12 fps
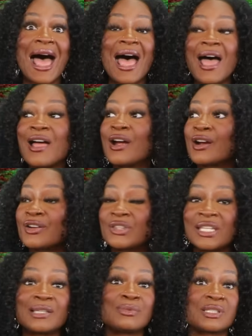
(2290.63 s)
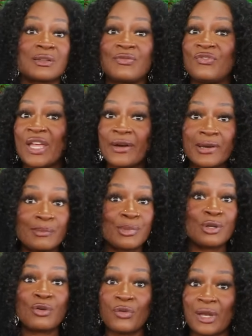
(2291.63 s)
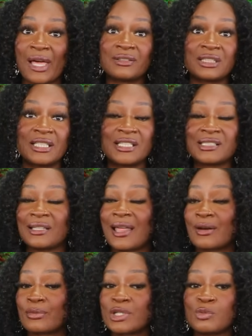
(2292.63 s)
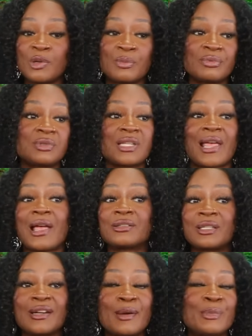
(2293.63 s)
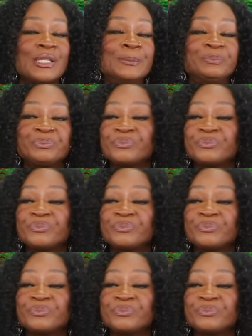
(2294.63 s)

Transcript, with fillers: I heard that it was very beautiful out there. It's a lot of rich people stay out there, but